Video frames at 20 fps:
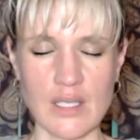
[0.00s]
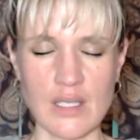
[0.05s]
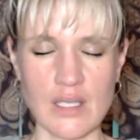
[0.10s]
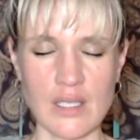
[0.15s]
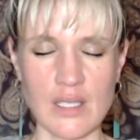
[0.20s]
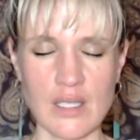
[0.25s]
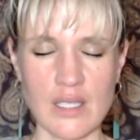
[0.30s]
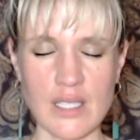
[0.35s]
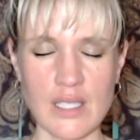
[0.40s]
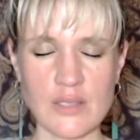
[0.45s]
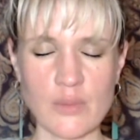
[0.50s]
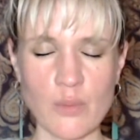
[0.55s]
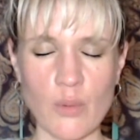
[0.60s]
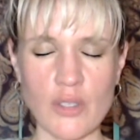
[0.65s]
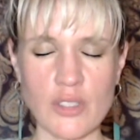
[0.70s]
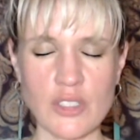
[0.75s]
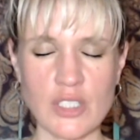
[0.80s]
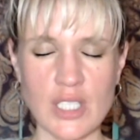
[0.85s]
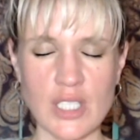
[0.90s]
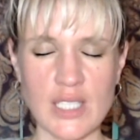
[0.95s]
And this
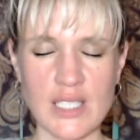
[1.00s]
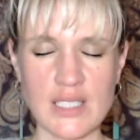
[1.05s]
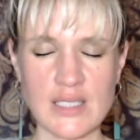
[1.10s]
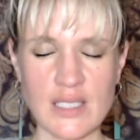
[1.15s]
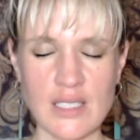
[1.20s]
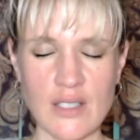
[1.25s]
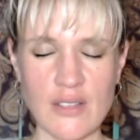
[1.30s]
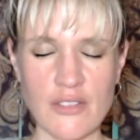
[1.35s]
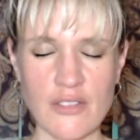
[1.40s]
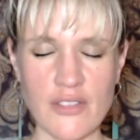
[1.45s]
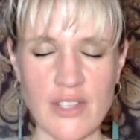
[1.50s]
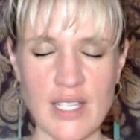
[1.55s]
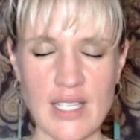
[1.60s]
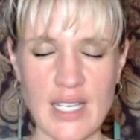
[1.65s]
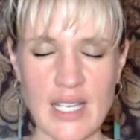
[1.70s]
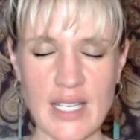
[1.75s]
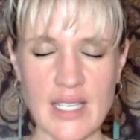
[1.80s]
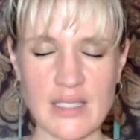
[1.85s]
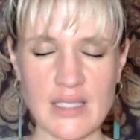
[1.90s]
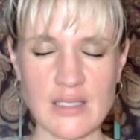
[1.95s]
watching isn't a
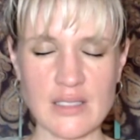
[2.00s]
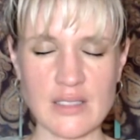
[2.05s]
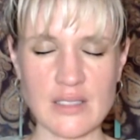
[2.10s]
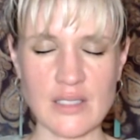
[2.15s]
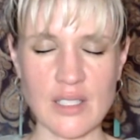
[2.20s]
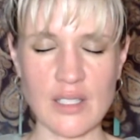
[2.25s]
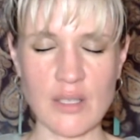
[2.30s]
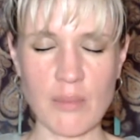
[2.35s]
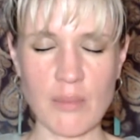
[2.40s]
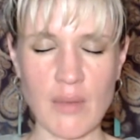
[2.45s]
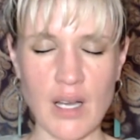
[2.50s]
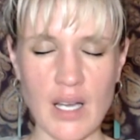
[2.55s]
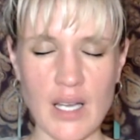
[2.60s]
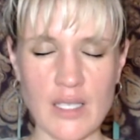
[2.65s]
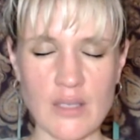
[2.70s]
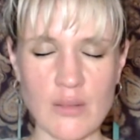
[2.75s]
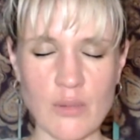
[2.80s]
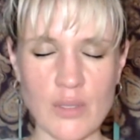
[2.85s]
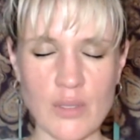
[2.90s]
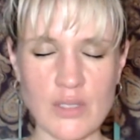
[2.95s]
feeling, so the mind
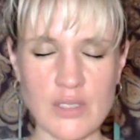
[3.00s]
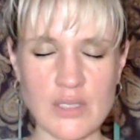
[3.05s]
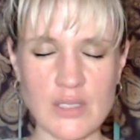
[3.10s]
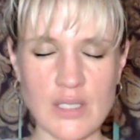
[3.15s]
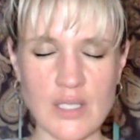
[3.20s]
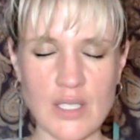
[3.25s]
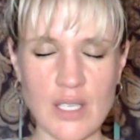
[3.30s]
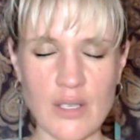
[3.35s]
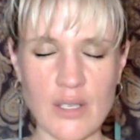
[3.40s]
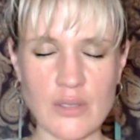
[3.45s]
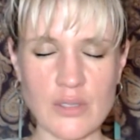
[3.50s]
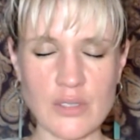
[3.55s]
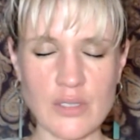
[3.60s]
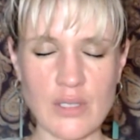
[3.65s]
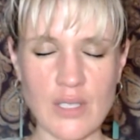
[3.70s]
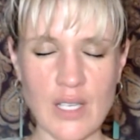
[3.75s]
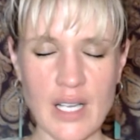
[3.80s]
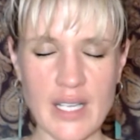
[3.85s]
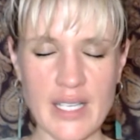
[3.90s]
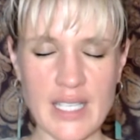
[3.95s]
wants to go to
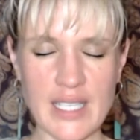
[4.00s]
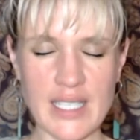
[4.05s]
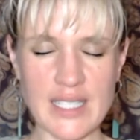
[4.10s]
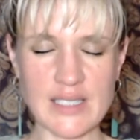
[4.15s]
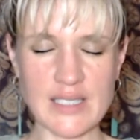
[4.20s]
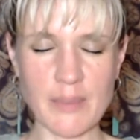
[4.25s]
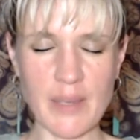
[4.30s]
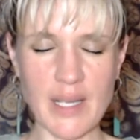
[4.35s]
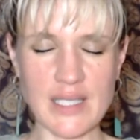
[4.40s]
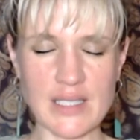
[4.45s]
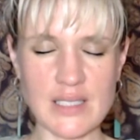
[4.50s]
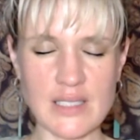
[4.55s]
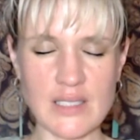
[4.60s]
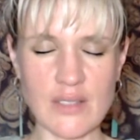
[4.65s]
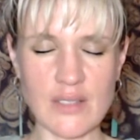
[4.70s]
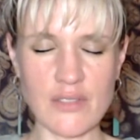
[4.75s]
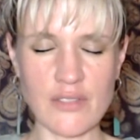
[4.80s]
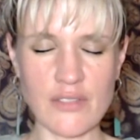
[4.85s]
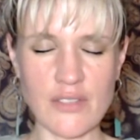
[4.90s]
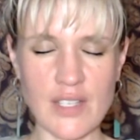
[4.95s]
like an expansive
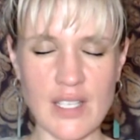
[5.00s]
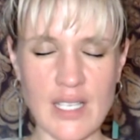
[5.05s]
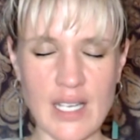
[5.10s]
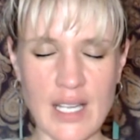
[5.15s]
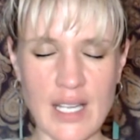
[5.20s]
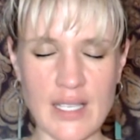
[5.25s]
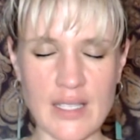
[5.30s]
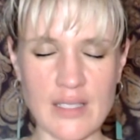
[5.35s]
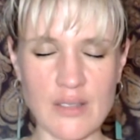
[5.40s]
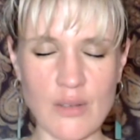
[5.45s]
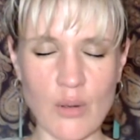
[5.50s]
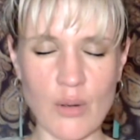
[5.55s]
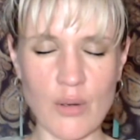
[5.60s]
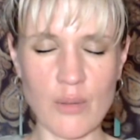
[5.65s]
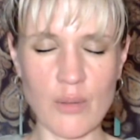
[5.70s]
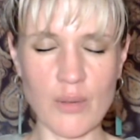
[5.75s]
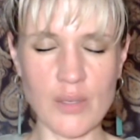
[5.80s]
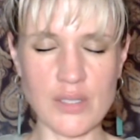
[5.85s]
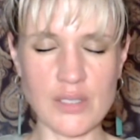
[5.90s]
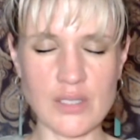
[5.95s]
feeling, or it
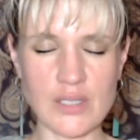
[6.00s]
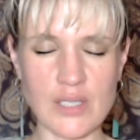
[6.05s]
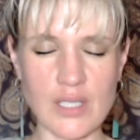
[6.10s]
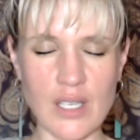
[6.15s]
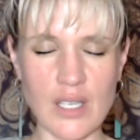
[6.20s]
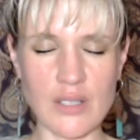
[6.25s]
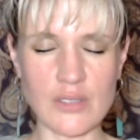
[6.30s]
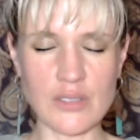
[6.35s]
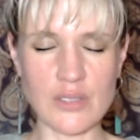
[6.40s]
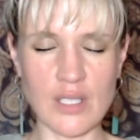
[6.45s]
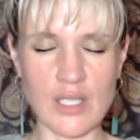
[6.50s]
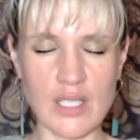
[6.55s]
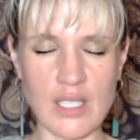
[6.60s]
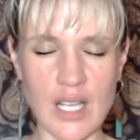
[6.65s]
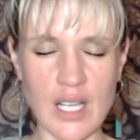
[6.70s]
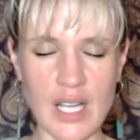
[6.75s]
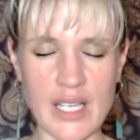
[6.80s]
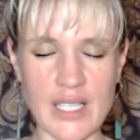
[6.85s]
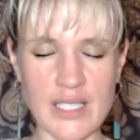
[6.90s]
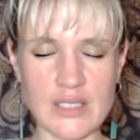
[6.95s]
wants to go to a
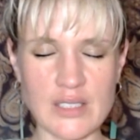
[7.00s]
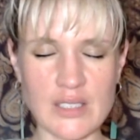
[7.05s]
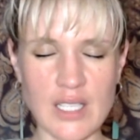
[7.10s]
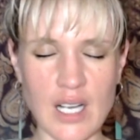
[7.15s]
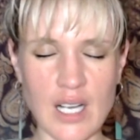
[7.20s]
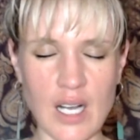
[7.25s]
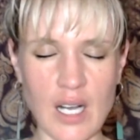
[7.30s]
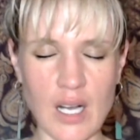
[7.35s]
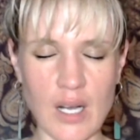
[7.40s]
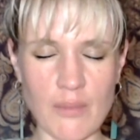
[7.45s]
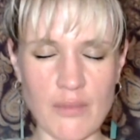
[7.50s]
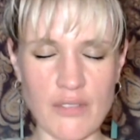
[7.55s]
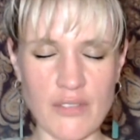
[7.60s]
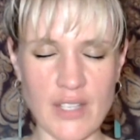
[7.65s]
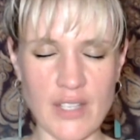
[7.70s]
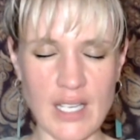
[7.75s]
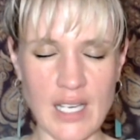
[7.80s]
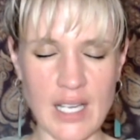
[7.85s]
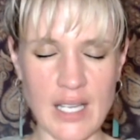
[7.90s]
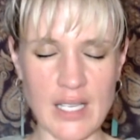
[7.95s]
nice, calm
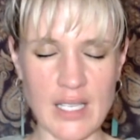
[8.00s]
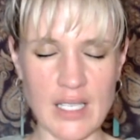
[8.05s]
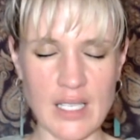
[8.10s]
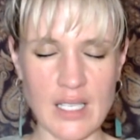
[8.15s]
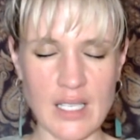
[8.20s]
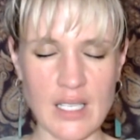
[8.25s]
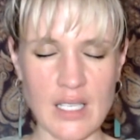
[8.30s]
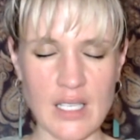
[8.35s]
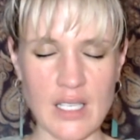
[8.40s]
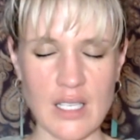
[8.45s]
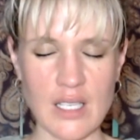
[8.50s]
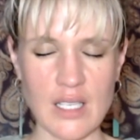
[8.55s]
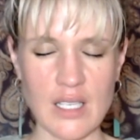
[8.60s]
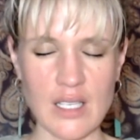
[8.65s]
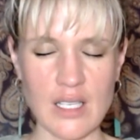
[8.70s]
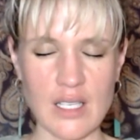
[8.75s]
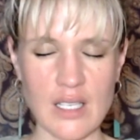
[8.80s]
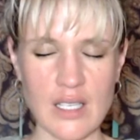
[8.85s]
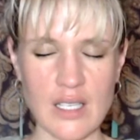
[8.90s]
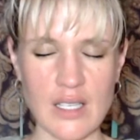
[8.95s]
feeling.
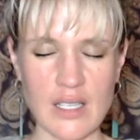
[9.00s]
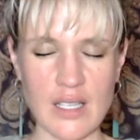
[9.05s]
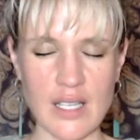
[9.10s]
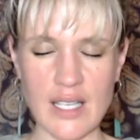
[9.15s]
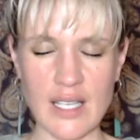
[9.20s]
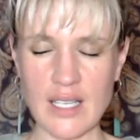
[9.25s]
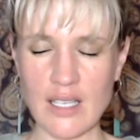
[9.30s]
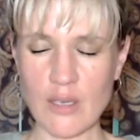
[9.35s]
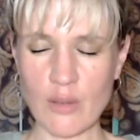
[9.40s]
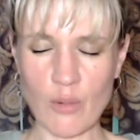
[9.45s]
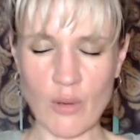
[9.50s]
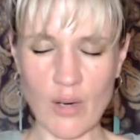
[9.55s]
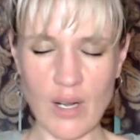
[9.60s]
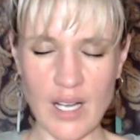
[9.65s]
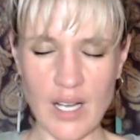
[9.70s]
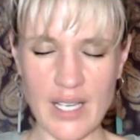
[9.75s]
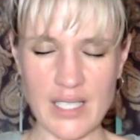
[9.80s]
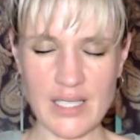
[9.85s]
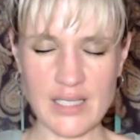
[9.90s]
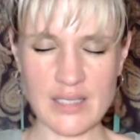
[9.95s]
They can
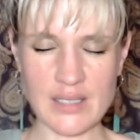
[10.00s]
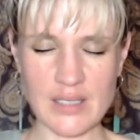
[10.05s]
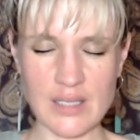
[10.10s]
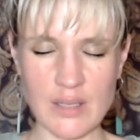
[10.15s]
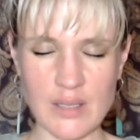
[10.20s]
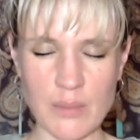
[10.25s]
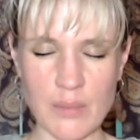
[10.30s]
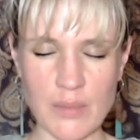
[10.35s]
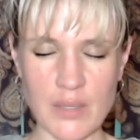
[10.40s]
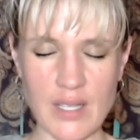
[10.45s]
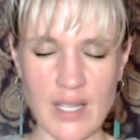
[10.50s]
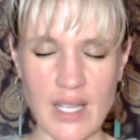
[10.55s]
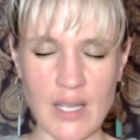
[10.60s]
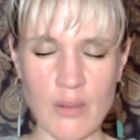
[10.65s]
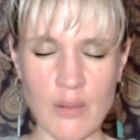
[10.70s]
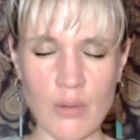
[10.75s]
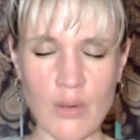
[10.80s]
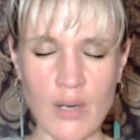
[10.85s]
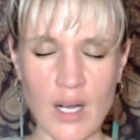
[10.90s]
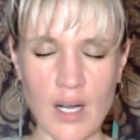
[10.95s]
arise, but they
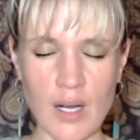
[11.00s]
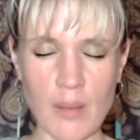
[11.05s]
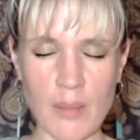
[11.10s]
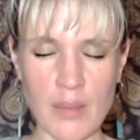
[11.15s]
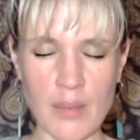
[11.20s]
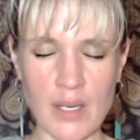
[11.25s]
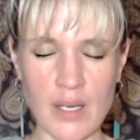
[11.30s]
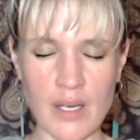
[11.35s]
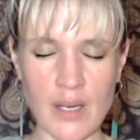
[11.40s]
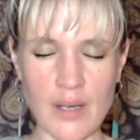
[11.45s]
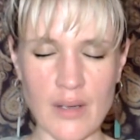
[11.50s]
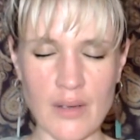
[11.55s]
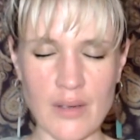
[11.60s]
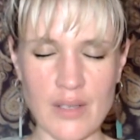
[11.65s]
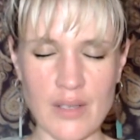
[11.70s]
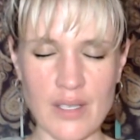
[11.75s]
will come and go.